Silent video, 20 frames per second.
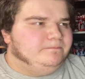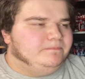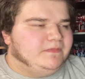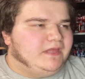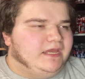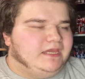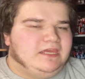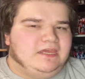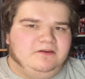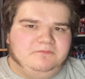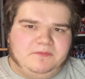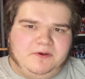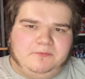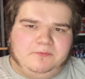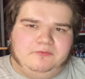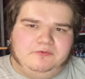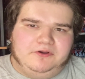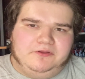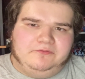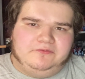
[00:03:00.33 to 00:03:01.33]
I can't
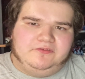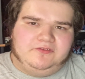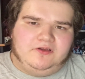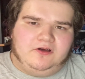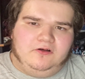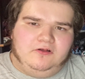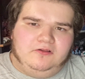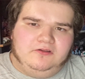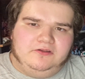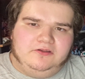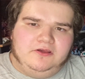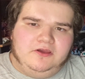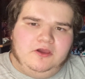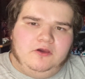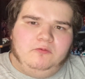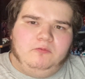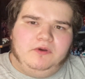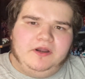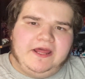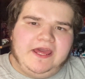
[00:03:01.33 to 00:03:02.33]
remember what it was called,
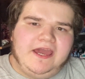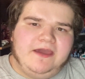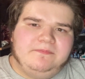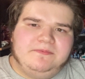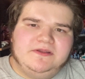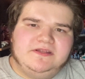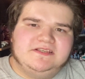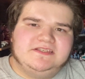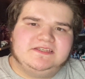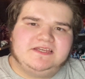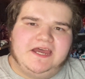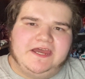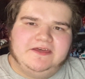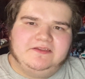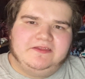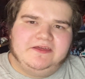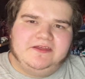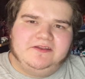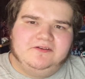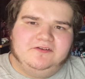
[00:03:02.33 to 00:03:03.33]
What Happened to
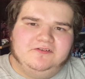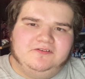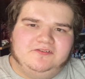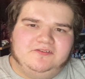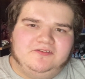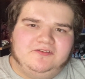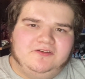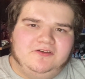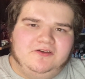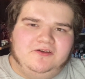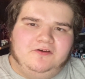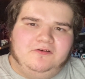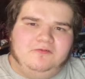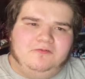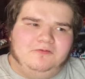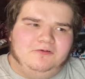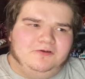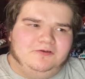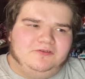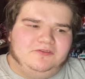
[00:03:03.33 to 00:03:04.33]
Skylanders,
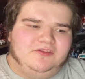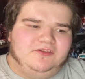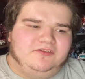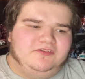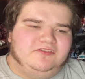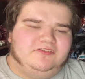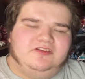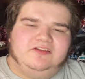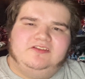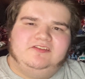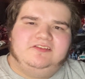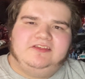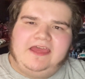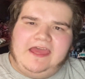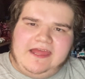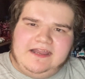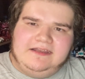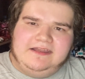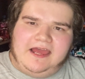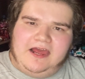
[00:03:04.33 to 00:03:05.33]
or the
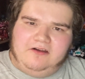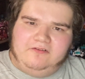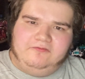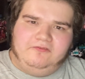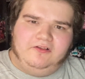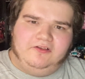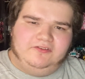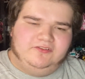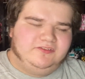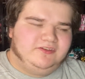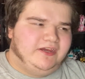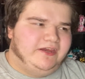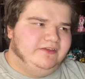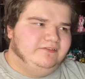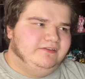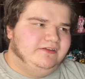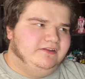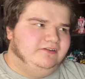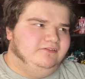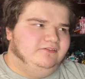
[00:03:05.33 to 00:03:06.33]
sad downfall of
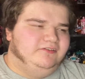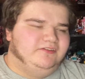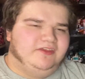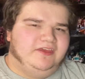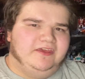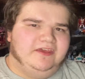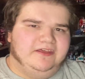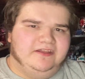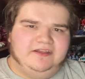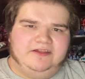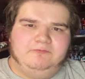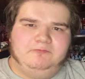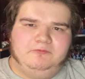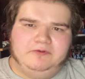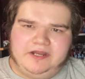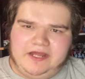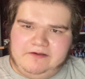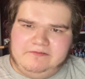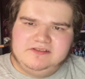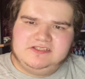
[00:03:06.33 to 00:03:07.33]
Skylanders. And when
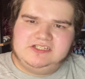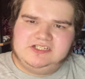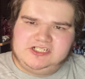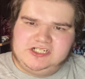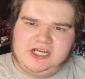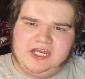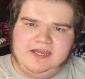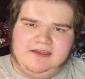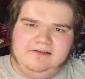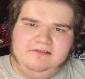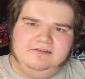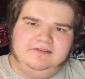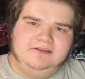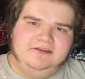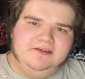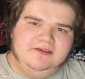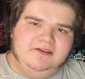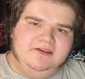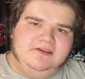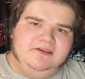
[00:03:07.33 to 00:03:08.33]
I was a child,
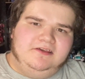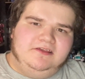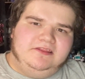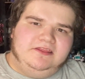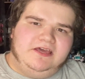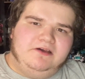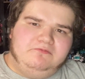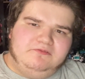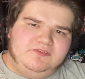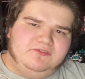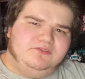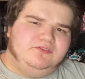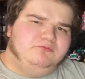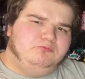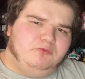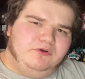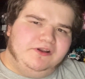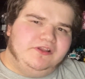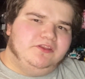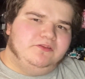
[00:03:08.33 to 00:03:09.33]
that was
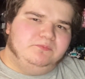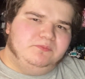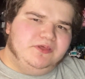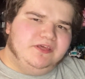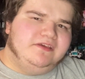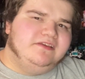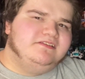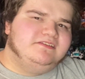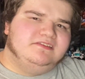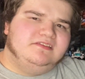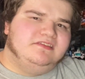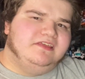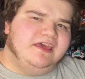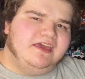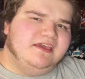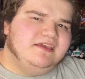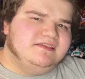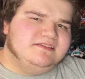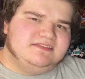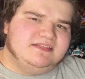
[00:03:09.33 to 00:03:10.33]
one of the biggest
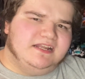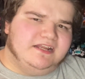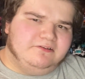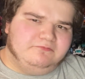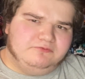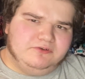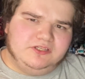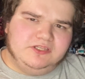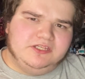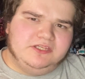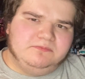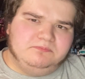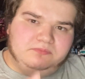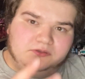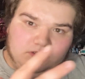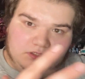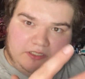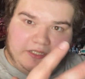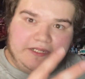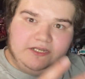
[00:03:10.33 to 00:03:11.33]
things that I really
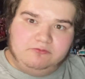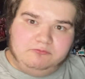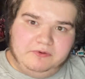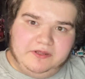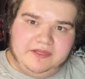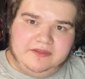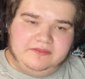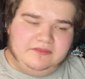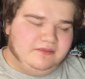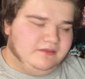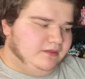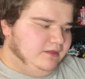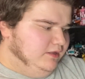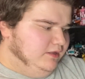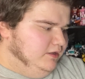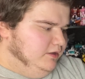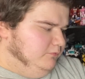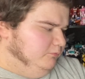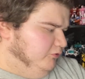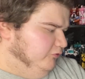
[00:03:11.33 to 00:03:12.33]
played with
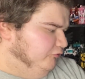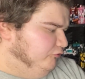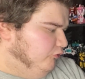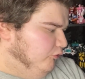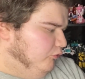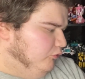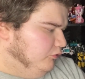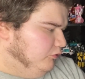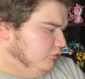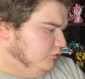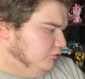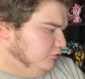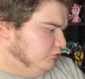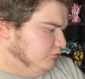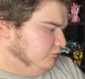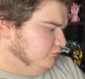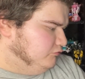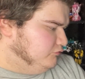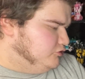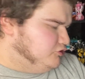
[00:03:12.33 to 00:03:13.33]
before
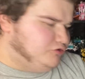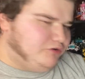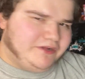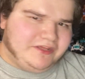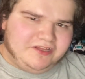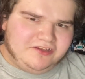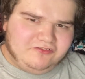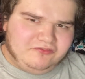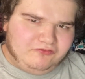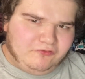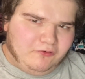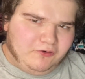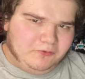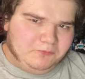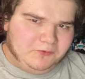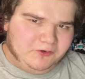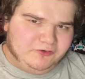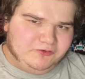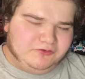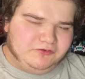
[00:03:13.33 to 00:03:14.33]

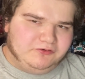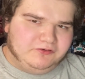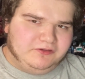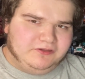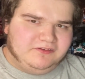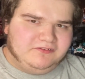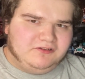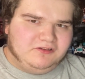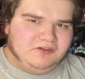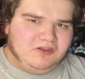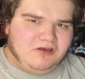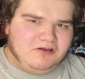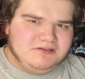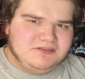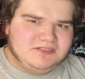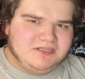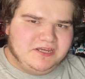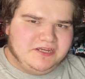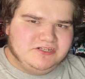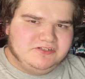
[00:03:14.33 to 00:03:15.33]
Transformers, or at least
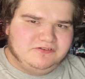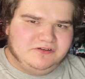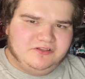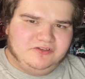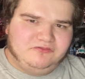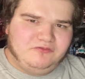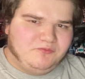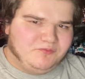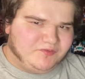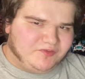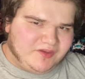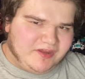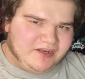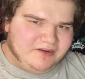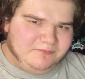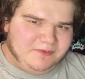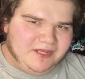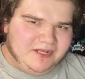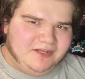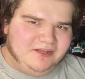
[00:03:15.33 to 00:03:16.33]
alongside Transformers
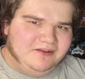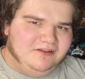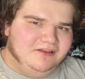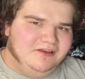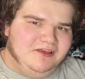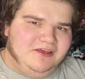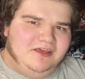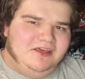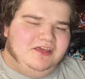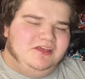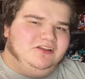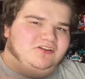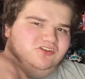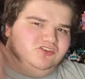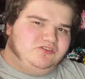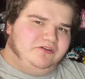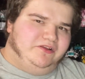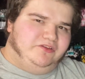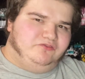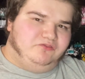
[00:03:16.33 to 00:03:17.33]
animated into
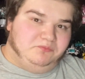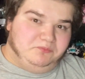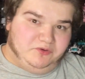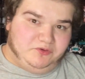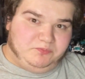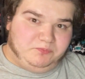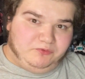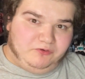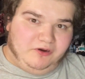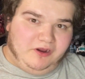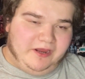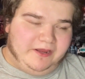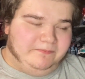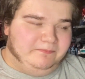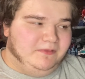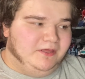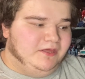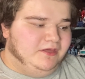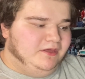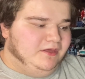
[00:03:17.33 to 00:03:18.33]
Transformers Prime.
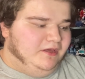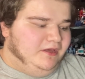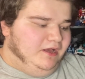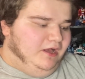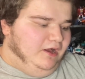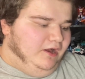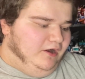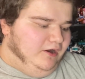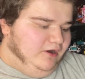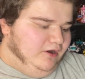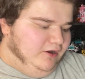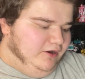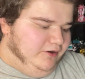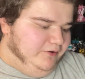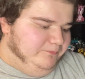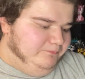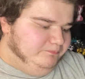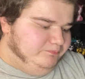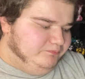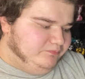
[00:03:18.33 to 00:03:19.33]

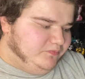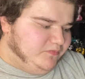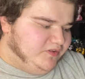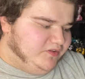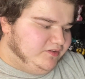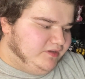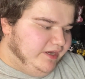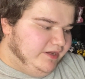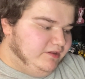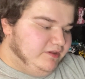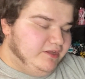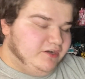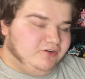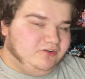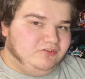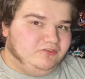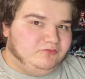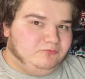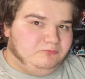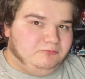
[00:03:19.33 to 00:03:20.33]

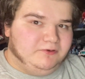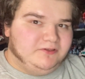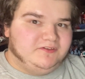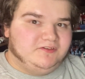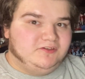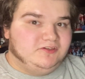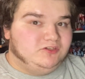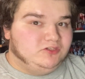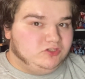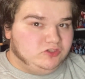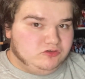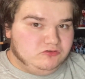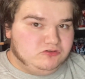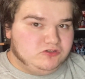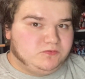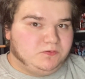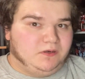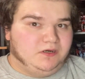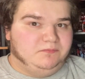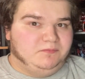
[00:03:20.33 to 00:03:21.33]
Skylanders was a
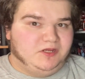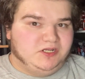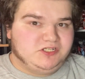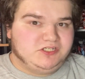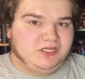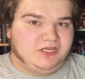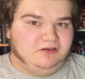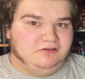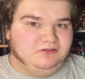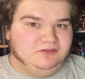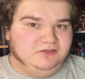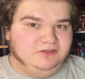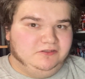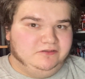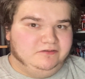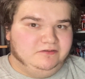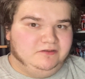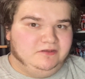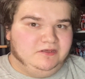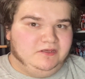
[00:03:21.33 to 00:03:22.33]
huge part of my childhood,
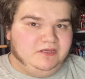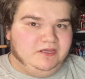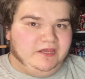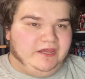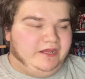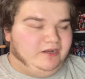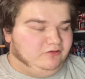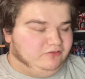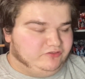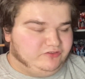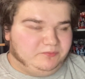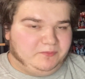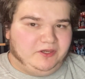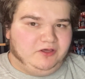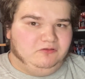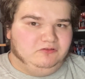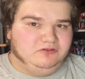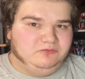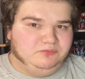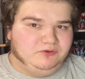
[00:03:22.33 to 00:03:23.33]
and also my
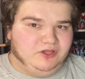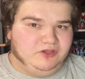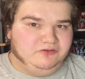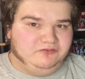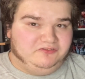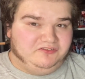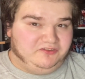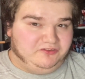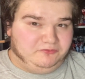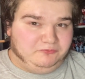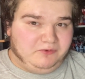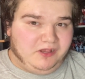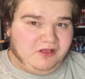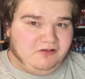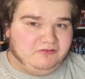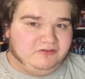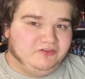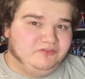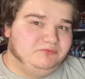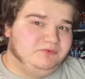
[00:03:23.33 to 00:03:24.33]
older brothers as well,
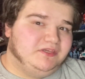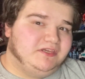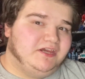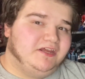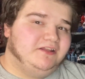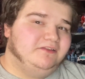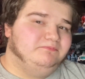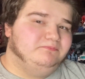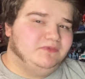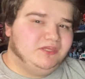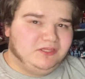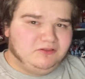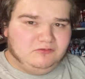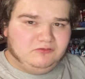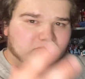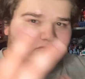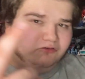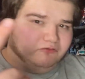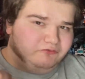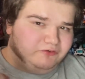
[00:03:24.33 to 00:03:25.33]
because we kind of
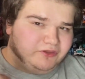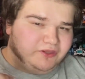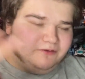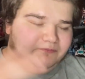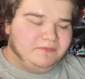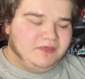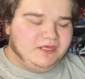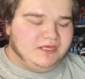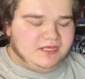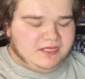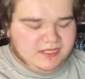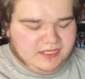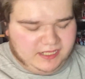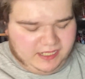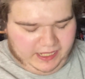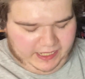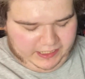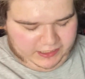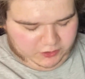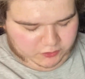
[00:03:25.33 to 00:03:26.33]
mingled over them.
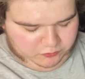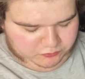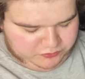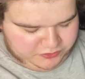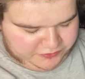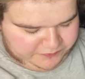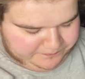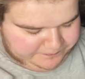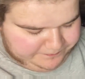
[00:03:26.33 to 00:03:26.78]
Anywho's.